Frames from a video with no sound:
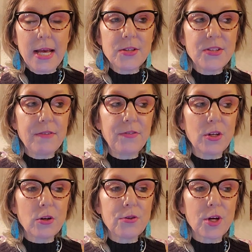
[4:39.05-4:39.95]
as if
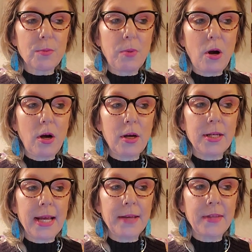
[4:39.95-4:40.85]
you're their
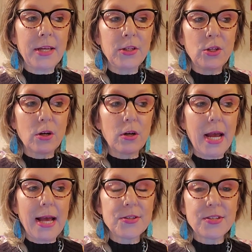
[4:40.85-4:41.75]
pawn and then
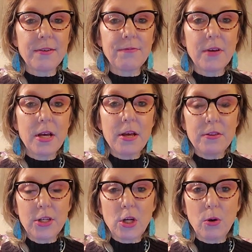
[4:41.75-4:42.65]
you're as if,
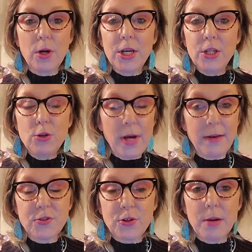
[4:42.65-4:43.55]
you know, you
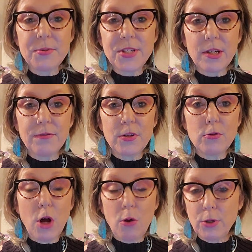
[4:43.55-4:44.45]
have stripes here. If
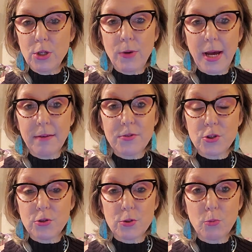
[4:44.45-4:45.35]
you don't, you have
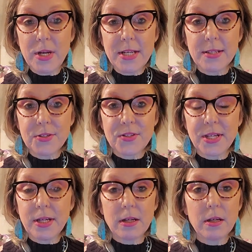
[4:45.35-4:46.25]
weakness
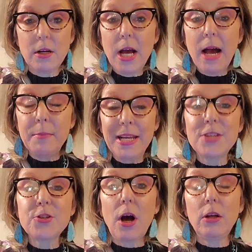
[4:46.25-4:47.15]
here. I mean,
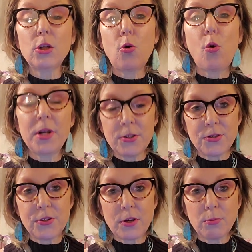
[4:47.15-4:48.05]
it's all
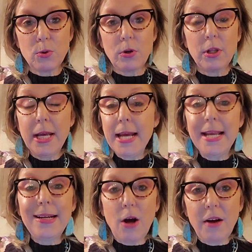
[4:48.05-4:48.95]
according to their rule,
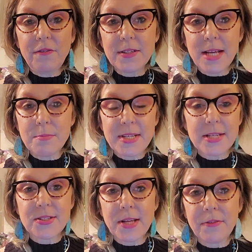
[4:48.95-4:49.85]
and it oftentimes
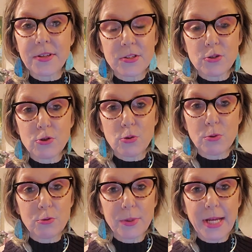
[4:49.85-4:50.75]
has nothing to do
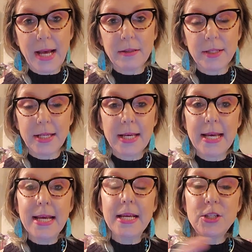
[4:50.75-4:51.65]
with reality.
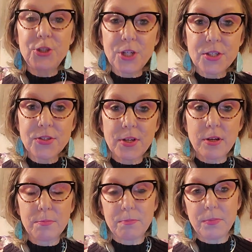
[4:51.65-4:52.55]
It's just
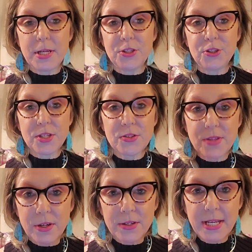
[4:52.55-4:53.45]
their it's
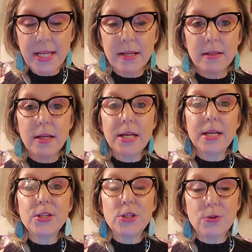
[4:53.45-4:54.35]
just their need
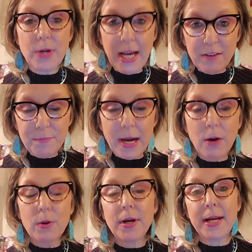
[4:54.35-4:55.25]
to have
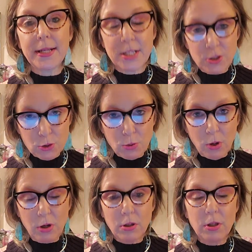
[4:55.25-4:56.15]
power and
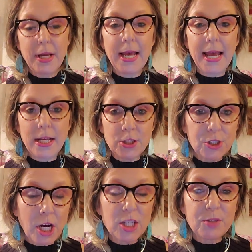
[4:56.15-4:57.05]
control and
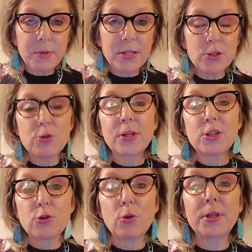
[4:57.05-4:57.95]
judgment to
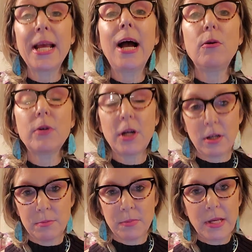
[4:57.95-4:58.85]
control an
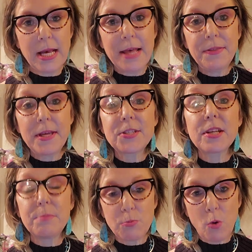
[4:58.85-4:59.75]
outcome that's
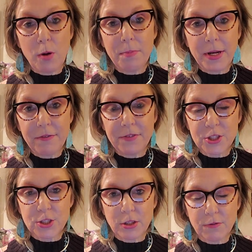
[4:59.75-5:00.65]
going to be more
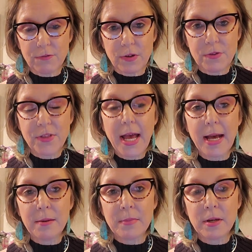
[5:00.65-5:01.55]
beneficial for
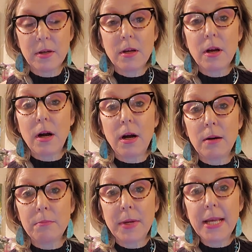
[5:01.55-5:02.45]
them
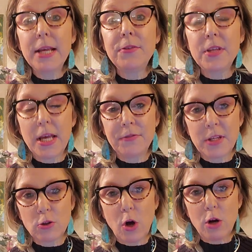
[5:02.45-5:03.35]
um, in the in
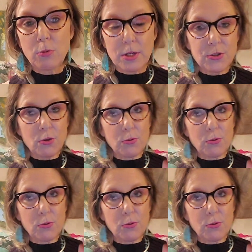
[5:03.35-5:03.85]
the long run.